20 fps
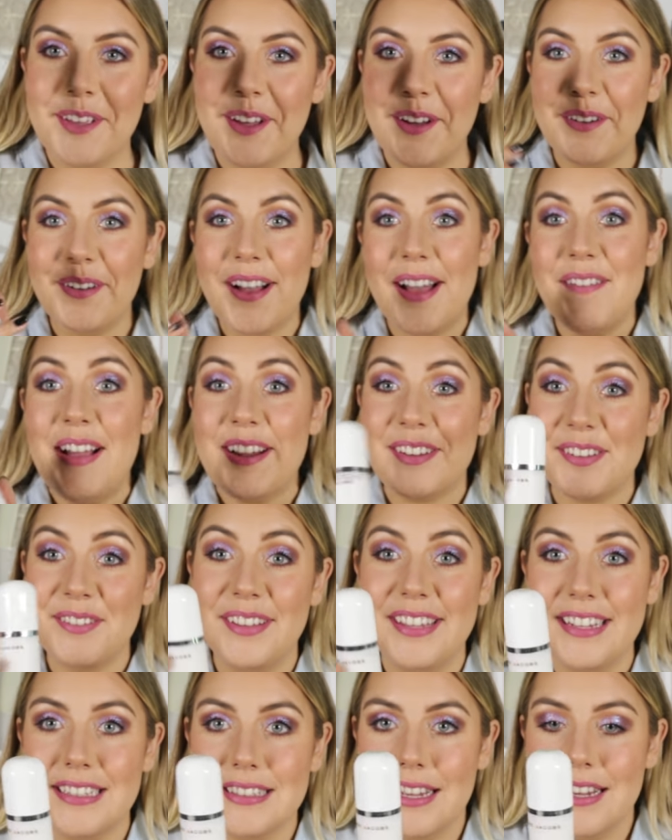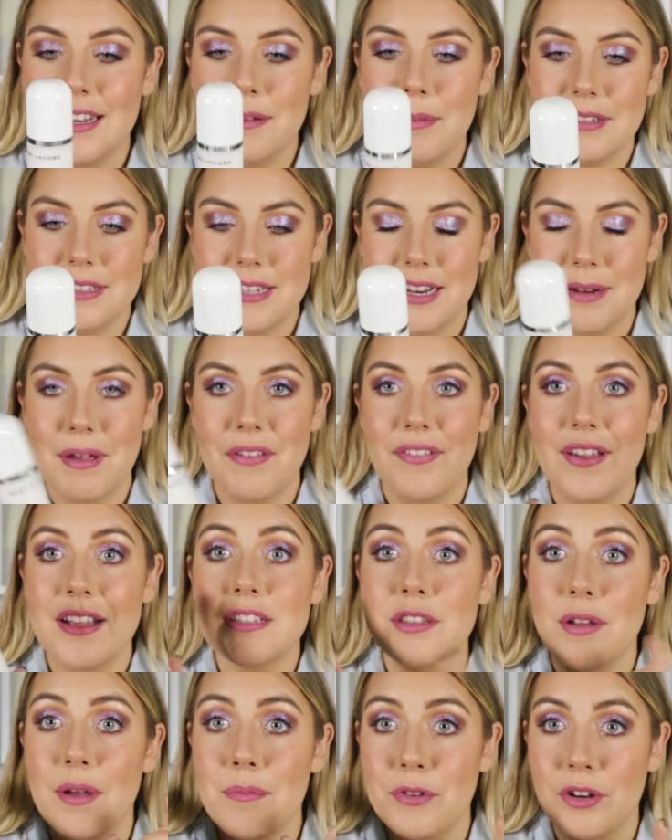So I'm actually really excited about setting my face,
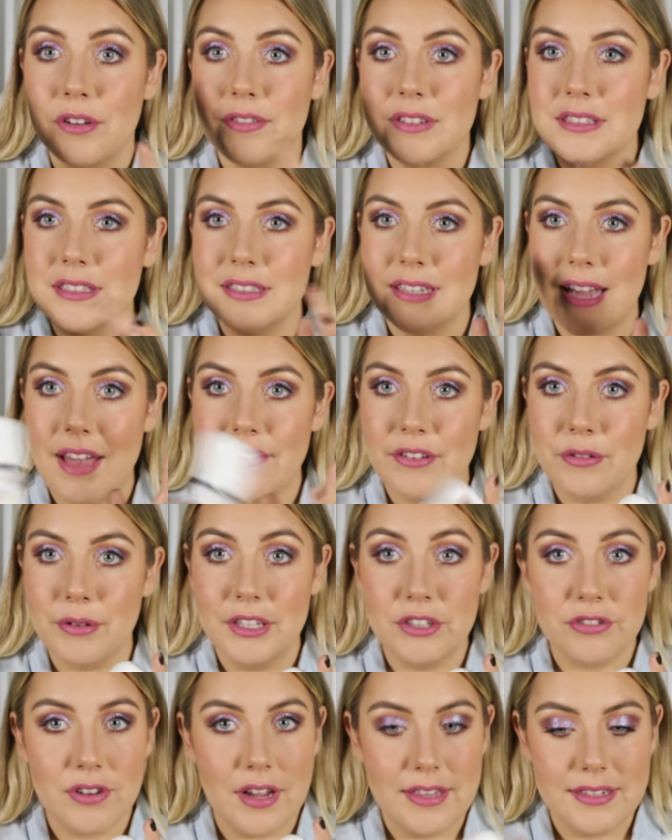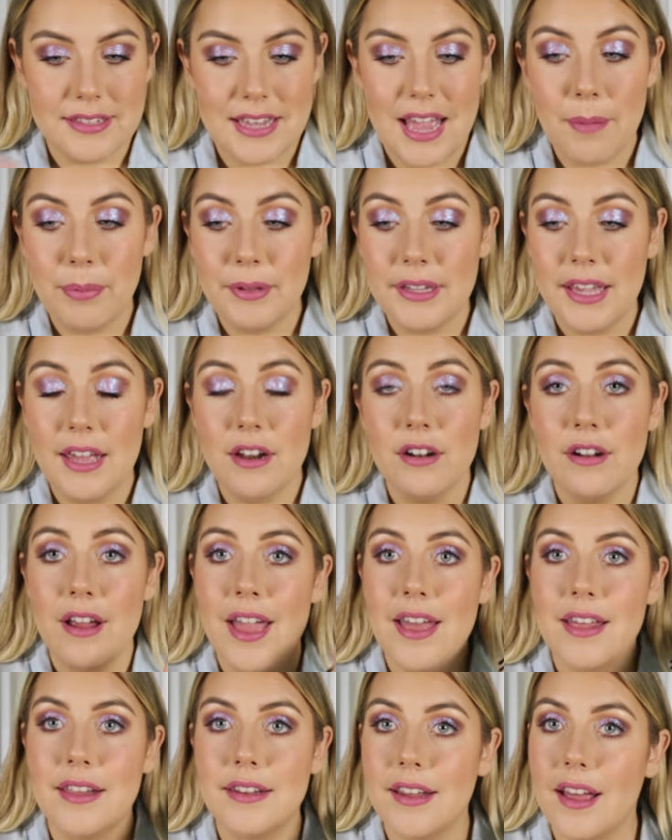though I'm nervous because I haven't really tried this applicator
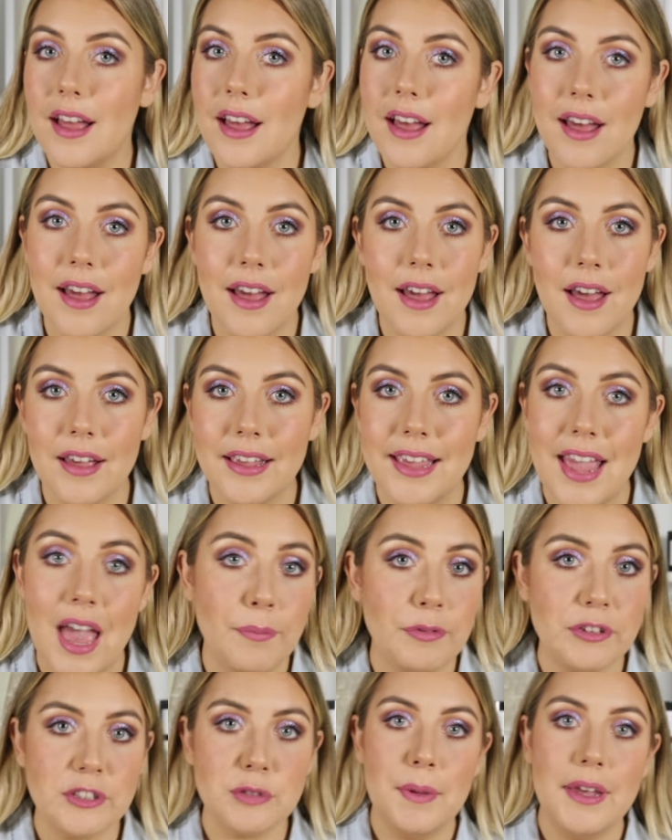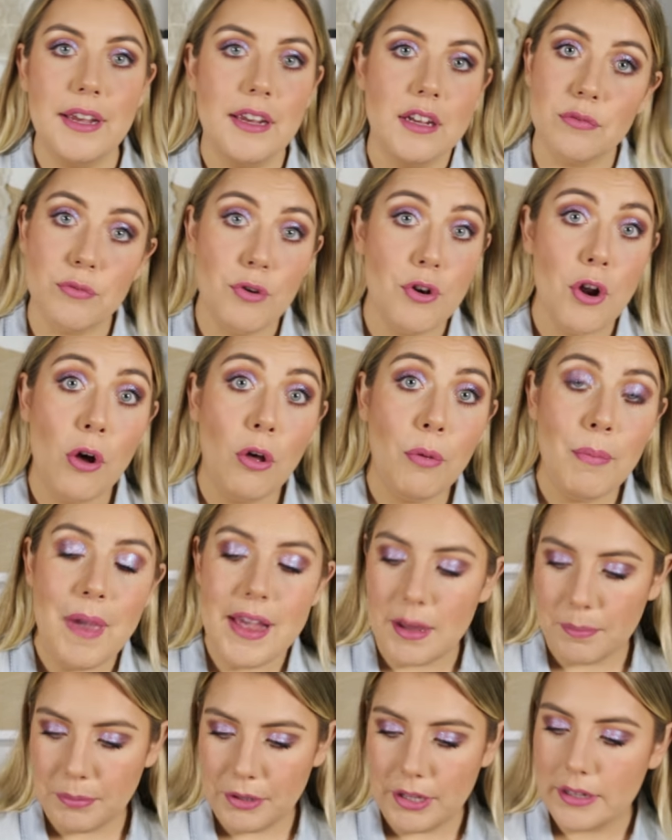and a camel spit can ruin a whole
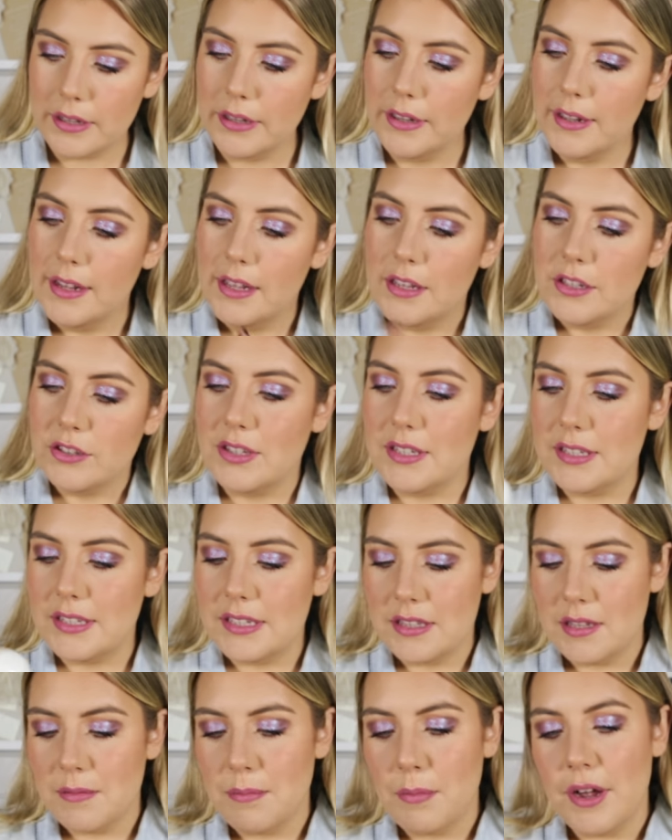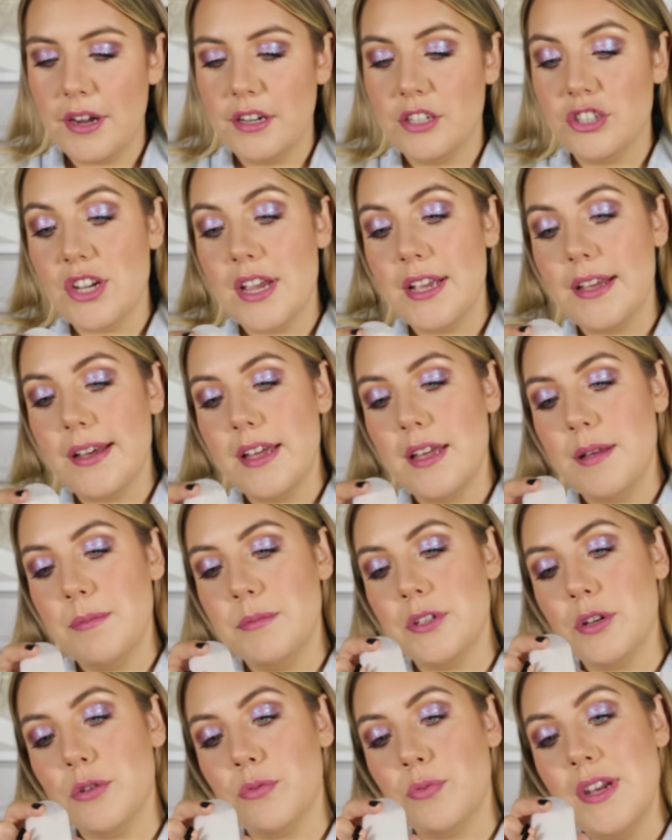makeup look. So this is the Marc
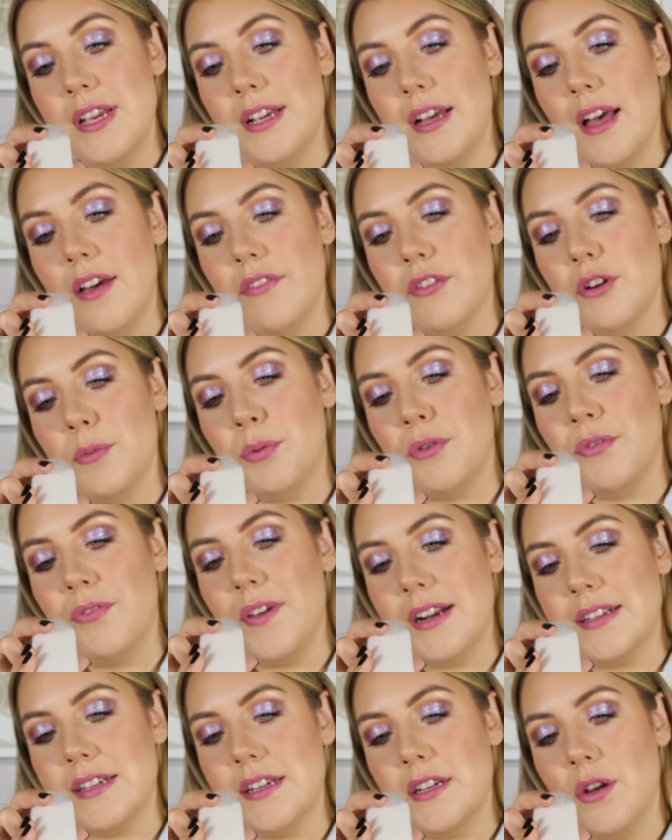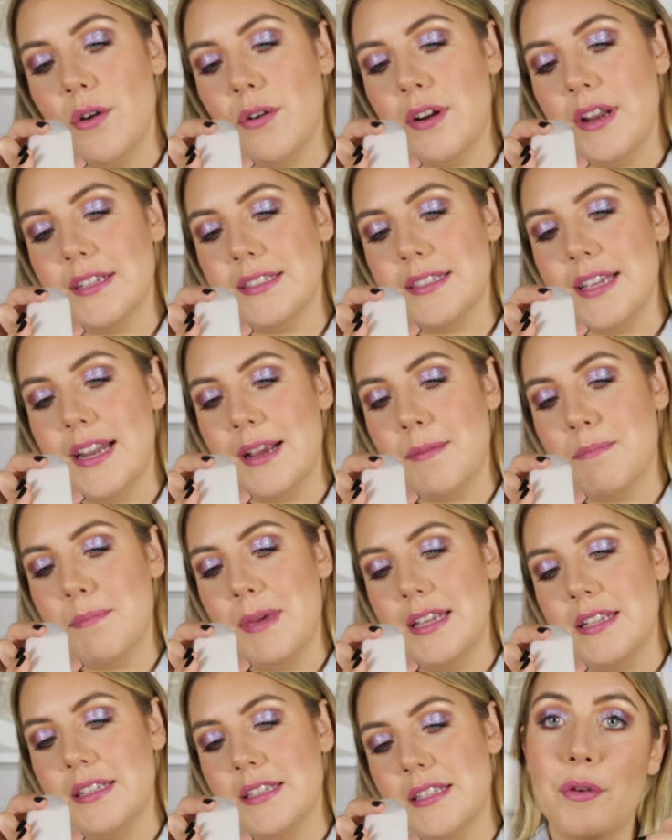Jacobs Recover Perfecting Coconut Setting Mist.